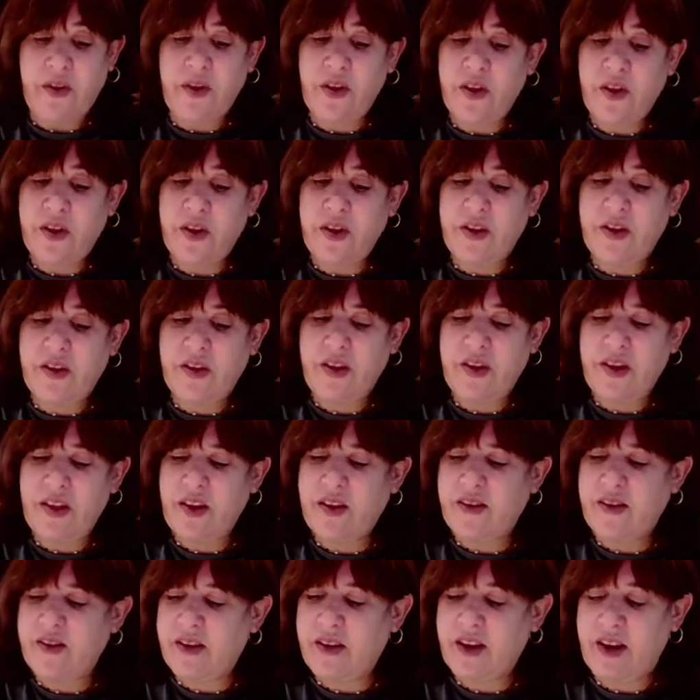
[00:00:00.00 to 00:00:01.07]
This
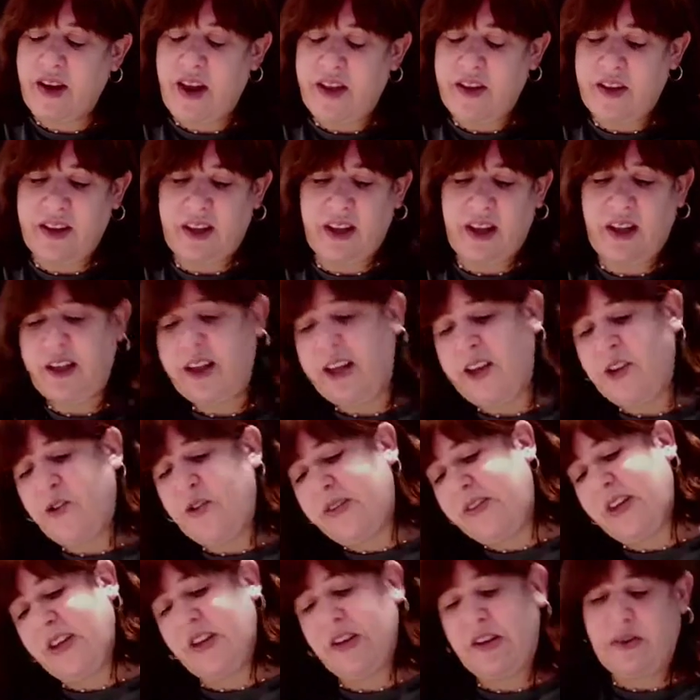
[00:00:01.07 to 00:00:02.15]
is another little
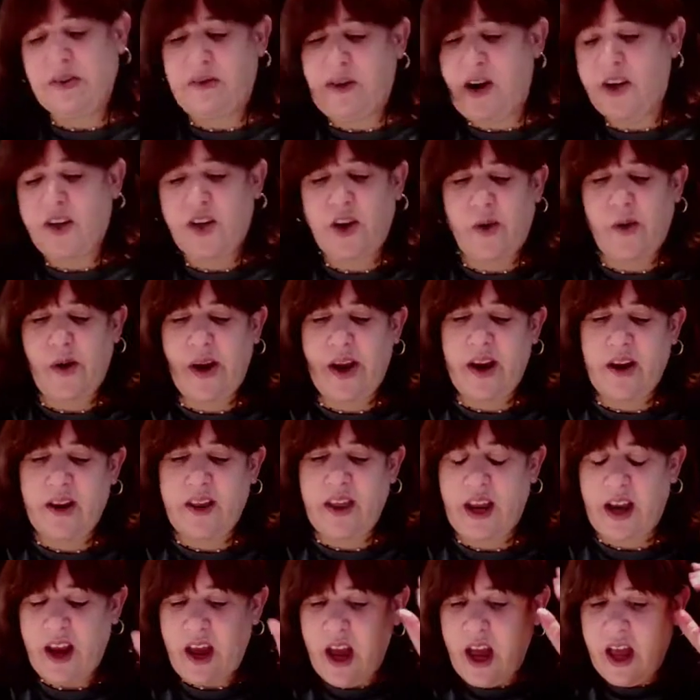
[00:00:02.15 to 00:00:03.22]
interesting Devar Torah here,
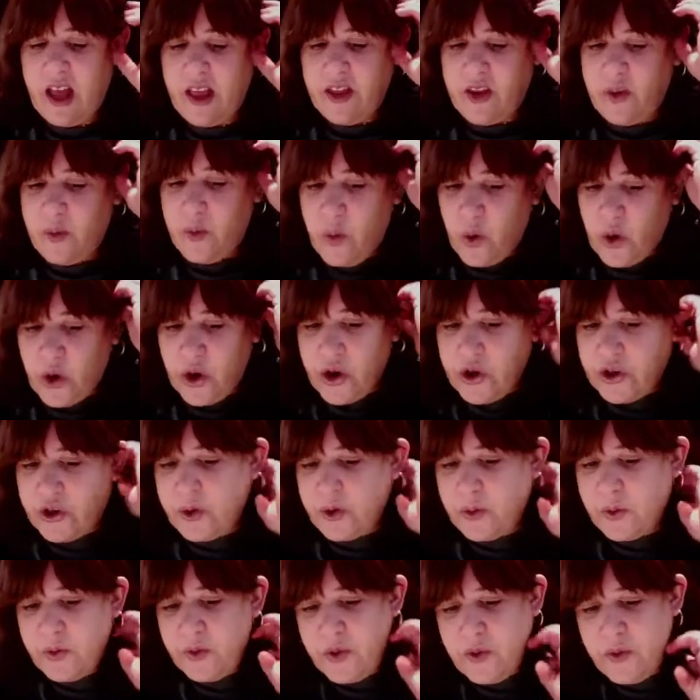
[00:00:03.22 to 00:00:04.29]
that the word
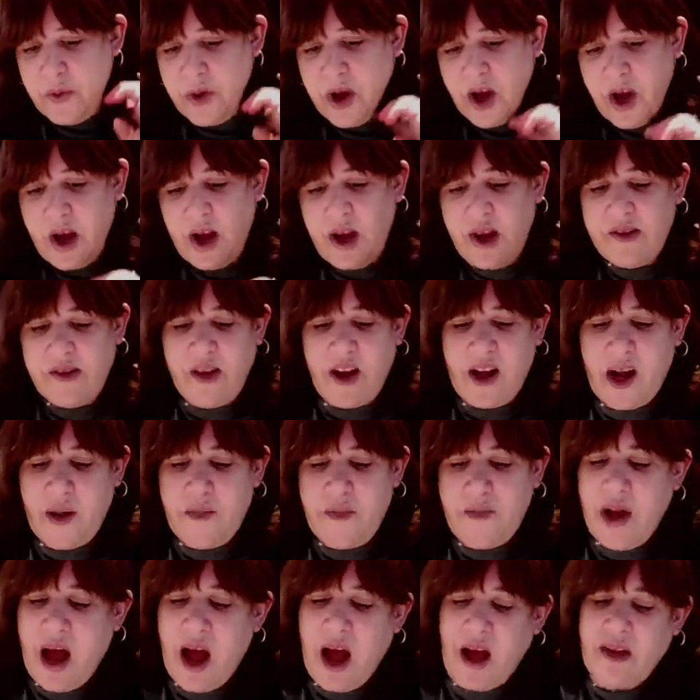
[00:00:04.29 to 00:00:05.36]
terumah is a
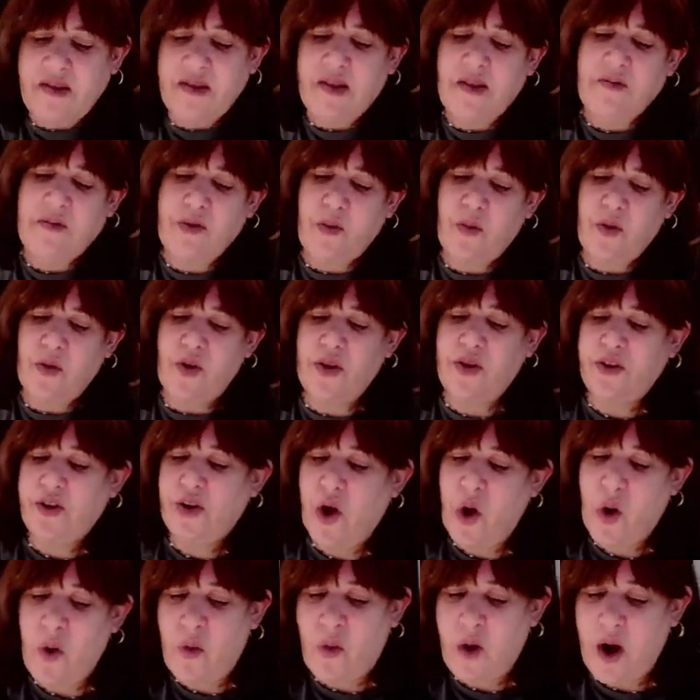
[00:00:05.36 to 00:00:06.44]
composite of the word
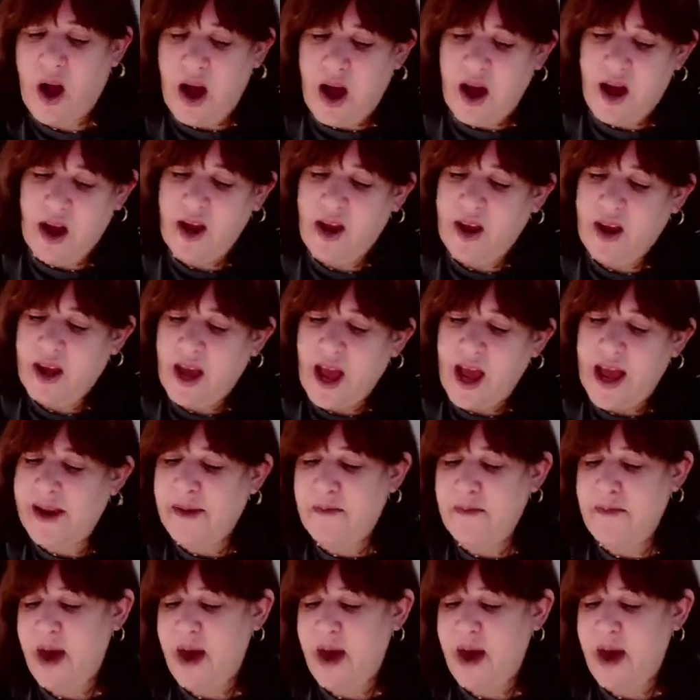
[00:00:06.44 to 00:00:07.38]
Torah and